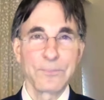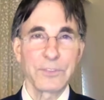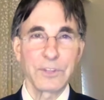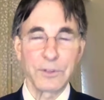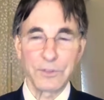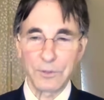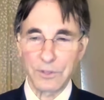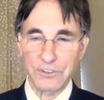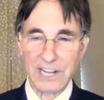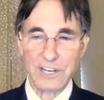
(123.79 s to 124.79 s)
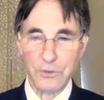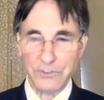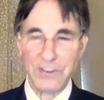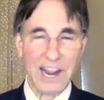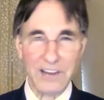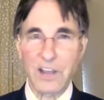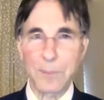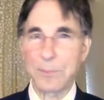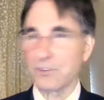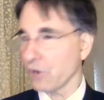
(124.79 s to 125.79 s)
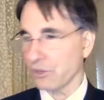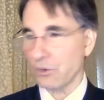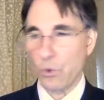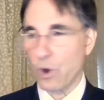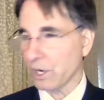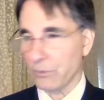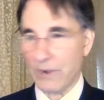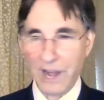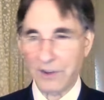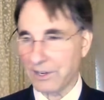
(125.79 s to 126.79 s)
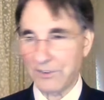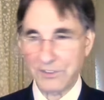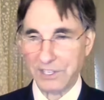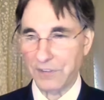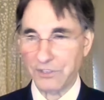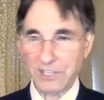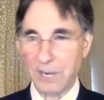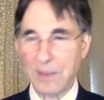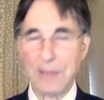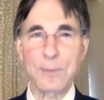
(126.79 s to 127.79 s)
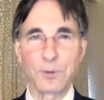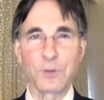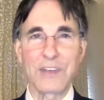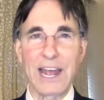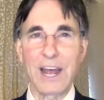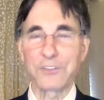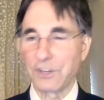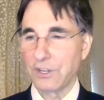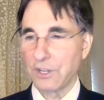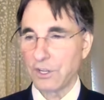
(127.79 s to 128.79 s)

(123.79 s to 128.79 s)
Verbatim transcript: The, the, the second you stand up and start to walk around and everything else, you got to baby proof a house.